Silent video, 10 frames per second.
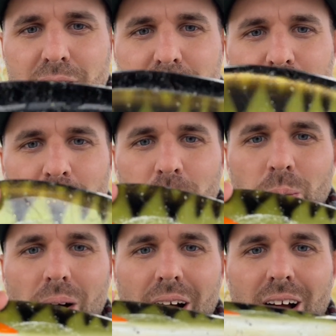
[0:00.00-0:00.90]
through
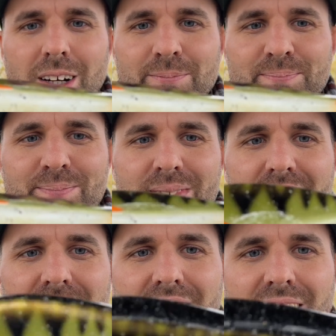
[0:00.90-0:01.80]

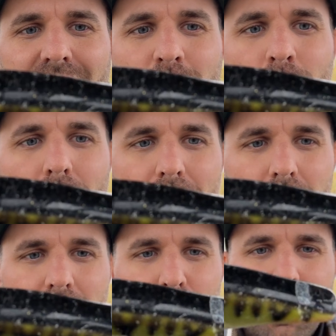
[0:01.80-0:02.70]
quite a
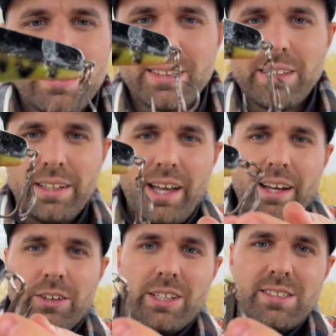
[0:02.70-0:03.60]
lot of pikes. And yeah,
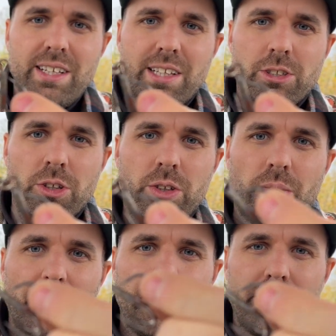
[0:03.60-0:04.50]
you can see this hook
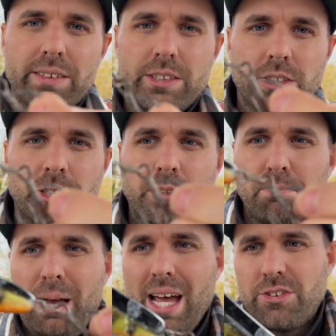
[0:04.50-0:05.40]
right here, it's just
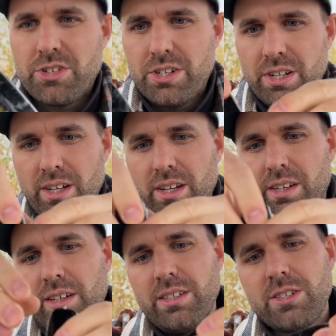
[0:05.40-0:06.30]
smashed.
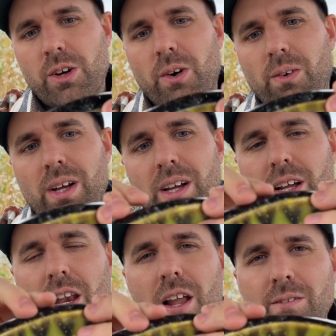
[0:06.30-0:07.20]
So
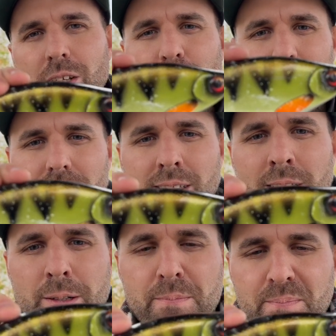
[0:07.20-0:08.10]
love this bait.
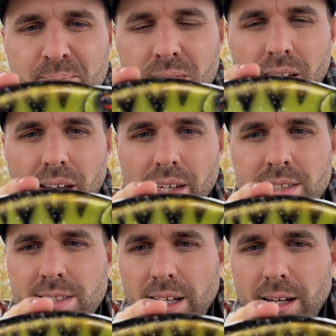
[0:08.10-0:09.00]

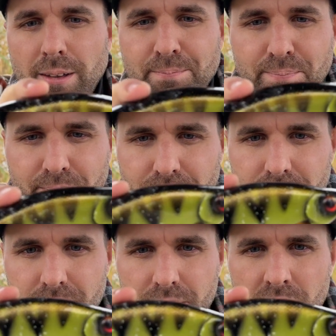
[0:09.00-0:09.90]
It's a
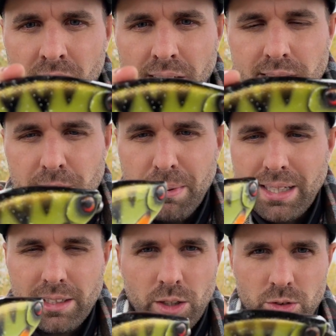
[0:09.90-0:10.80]
bait
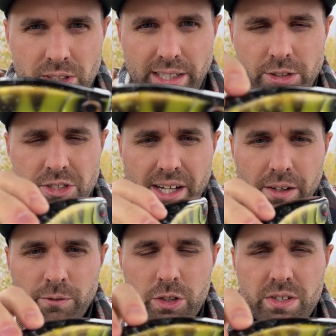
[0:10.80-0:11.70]
that goes side to side
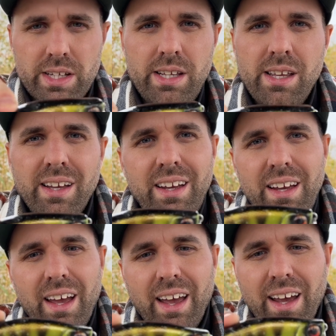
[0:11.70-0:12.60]
obviously,
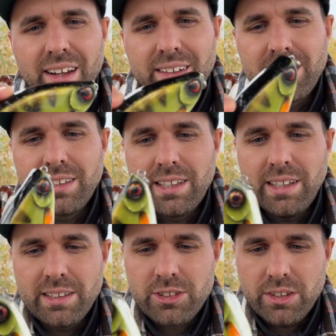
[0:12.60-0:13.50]
and
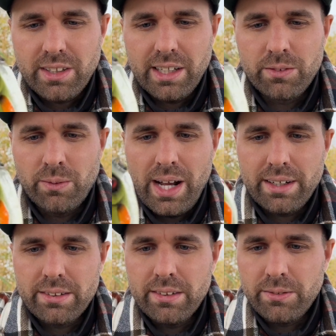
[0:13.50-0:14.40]
it's got that
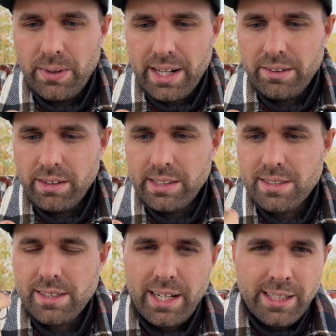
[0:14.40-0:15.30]
rattle
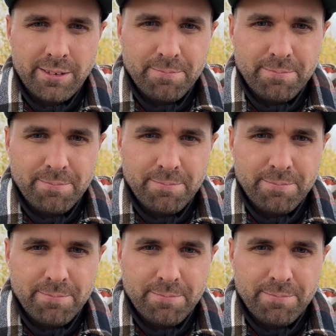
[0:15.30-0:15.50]
inside,